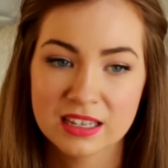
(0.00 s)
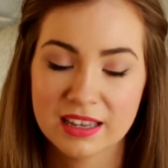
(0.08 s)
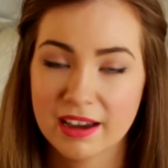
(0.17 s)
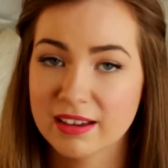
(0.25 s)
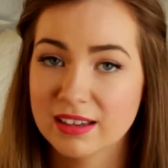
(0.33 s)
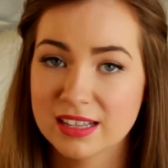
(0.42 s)

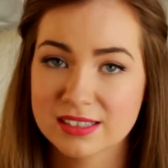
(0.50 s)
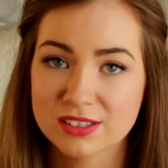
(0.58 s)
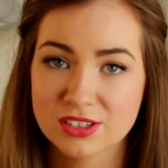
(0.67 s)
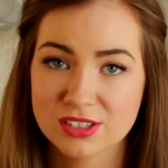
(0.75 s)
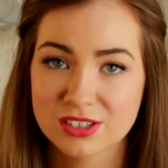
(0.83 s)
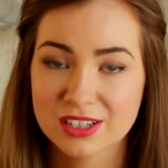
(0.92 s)
yeah,
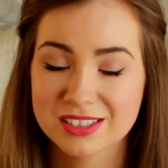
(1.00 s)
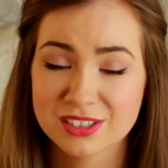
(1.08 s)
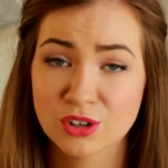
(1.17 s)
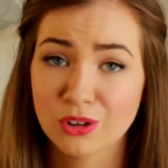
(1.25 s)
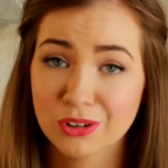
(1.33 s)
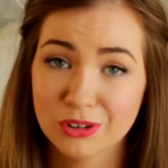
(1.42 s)

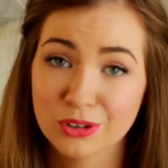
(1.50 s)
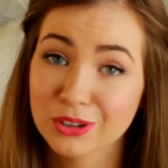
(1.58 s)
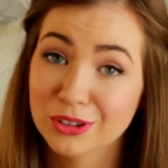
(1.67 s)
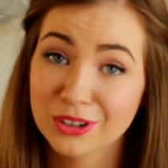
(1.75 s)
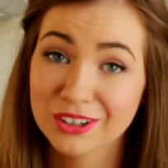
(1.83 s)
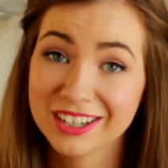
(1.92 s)
it's not gonna
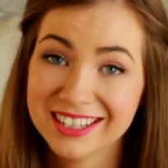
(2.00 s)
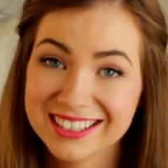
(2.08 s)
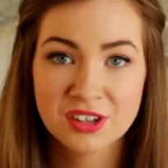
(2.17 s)
look good.